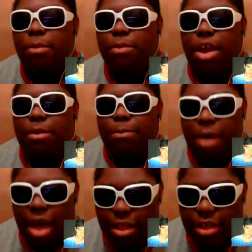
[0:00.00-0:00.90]
Brianna
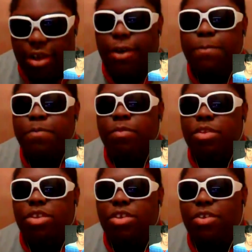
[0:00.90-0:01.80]
Butler,
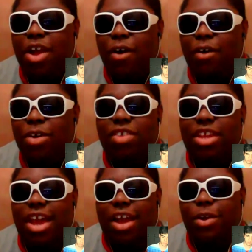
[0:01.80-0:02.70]

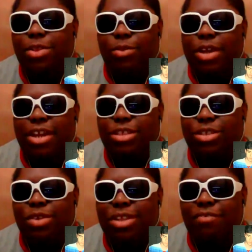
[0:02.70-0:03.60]
even, her threes
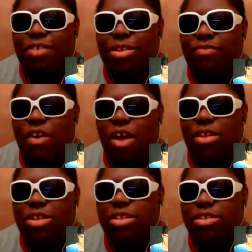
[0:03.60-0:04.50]
wouldn't even
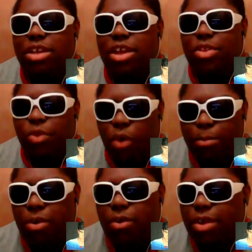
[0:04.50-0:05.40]
falling as
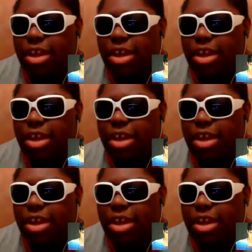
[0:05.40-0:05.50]
normal.